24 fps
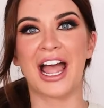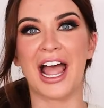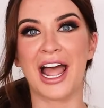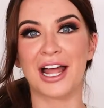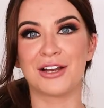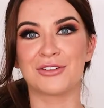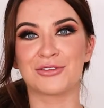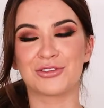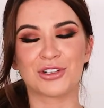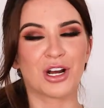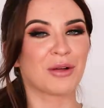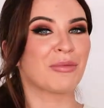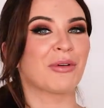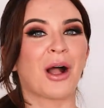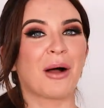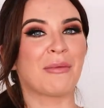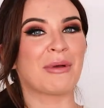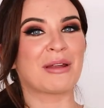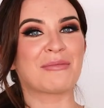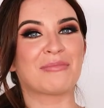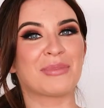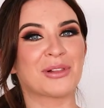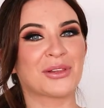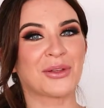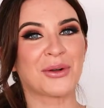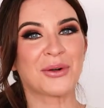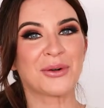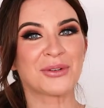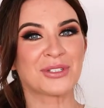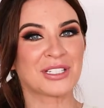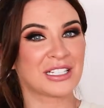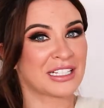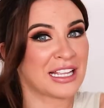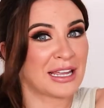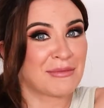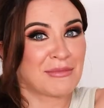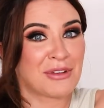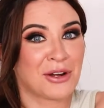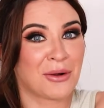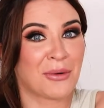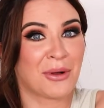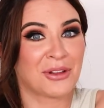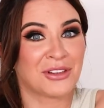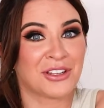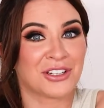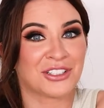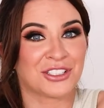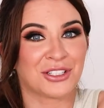and drop a comment below to let me know
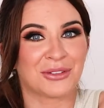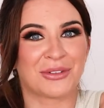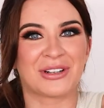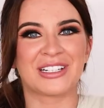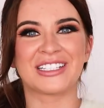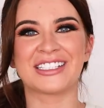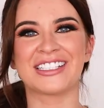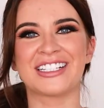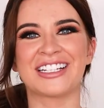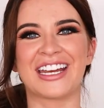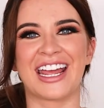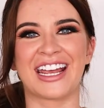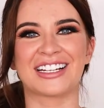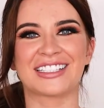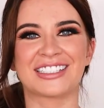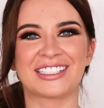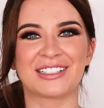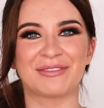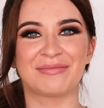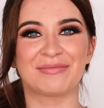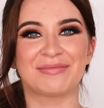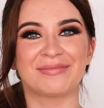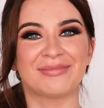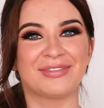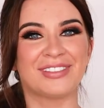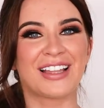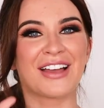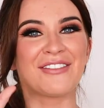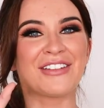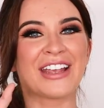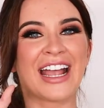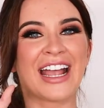what looks you want to see next. Love you